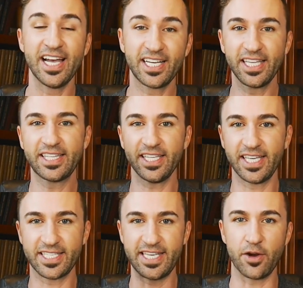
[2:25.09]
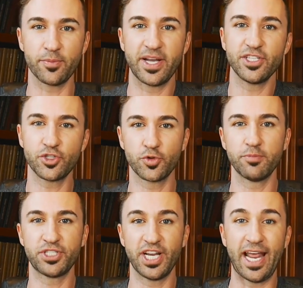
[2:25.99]
Click the link down in my
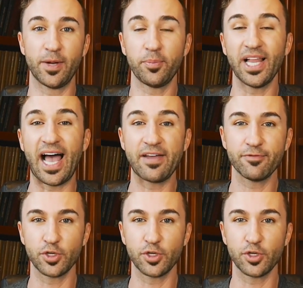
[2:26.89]
description and apply for